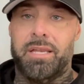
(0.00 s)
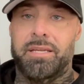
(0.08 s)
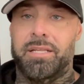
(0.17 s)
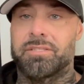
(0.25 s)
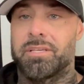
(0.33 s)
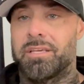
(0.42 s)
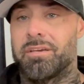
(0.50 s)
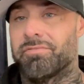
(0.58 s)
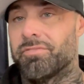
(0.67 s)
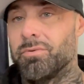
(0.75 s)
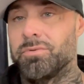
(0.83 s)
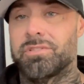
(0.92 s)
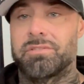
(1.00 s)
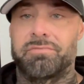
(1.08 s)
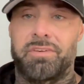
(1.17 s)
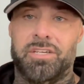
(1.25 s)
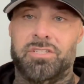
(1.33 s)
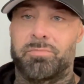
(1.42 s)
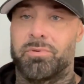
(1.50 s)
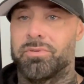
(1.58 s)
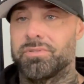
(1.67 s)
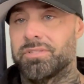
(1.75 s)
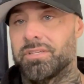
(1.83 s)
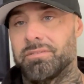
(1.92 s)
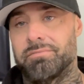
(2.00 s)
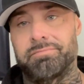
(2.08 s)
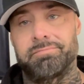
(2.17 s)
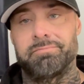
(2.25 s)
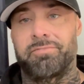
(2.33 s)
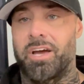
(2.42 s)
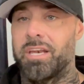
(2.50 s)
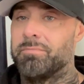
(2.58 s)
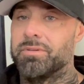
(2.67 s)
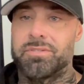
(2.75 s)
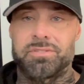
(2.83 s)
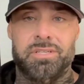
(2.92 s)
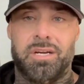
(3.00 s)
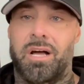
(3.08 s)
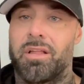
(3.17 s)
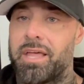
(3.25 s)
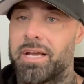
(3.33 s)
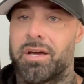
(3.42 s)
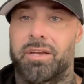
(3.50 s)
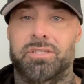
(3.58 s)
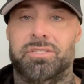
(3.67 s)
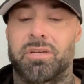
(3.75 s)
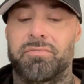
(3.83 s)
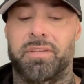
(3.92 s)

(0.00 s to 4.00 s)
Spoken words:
And that's like your fruits and vegetables and vitamins and all that kind of stuff.